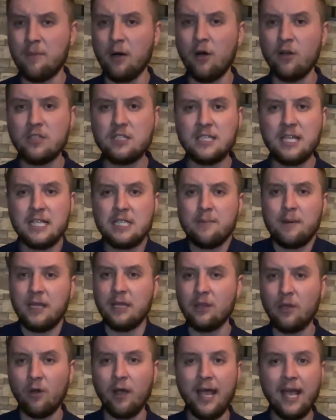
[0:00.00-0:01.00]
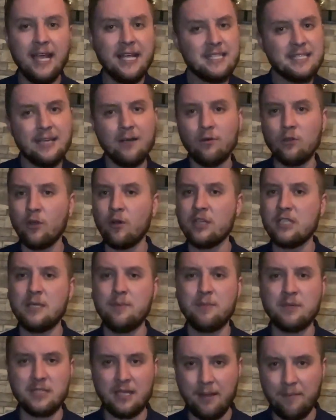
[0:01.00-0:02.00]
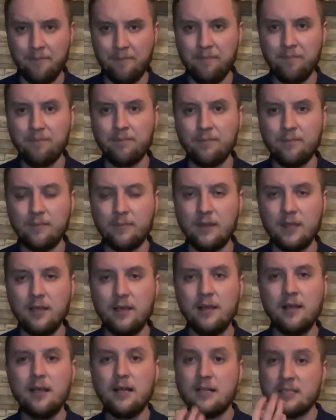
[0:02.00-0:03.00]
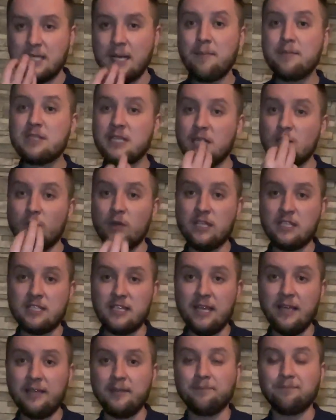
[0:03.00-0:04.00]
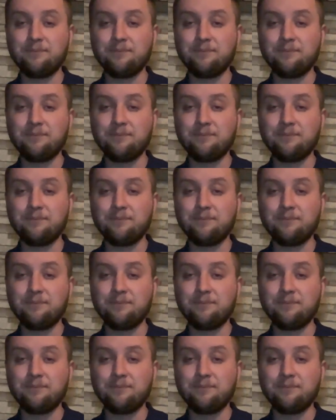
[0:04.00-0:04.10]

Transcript: I'd say it's about 80 or 90%. 10% of what you say.